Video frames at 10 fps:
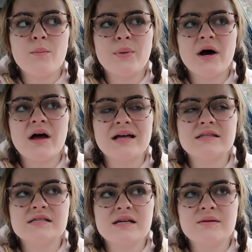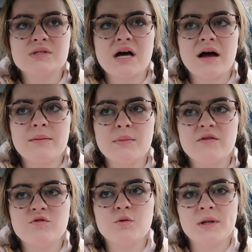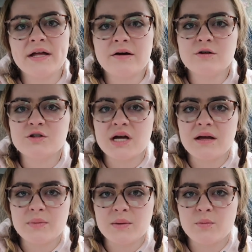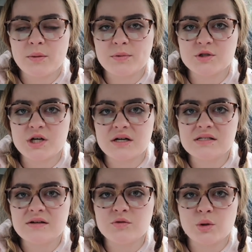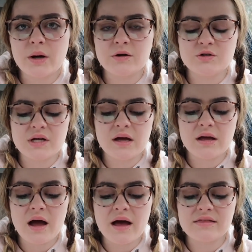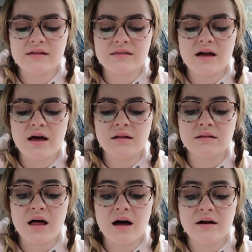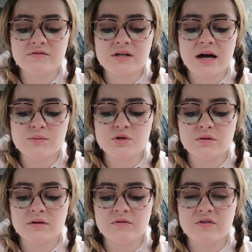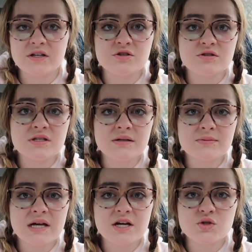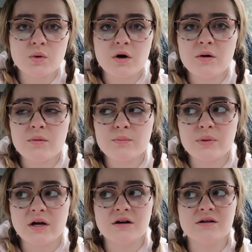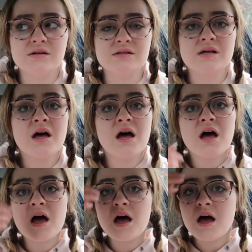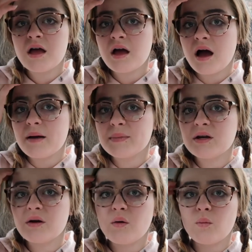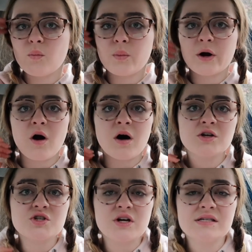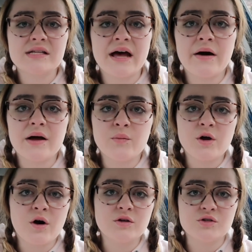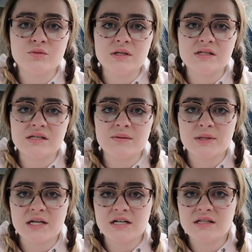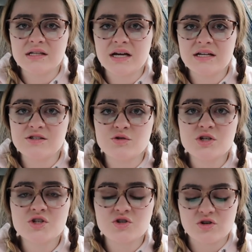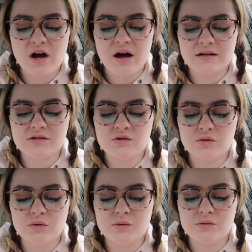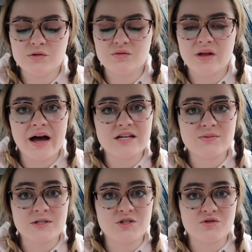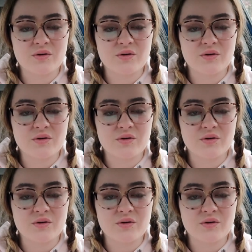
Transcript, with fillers: But at the same time, if you plan out your day and be more productive throughout your day, I think that a lot of times you could fix your sleep schedule, because I mean, we're all stressed out and we all do need sleep at the end of the day, so just try to do that as best as you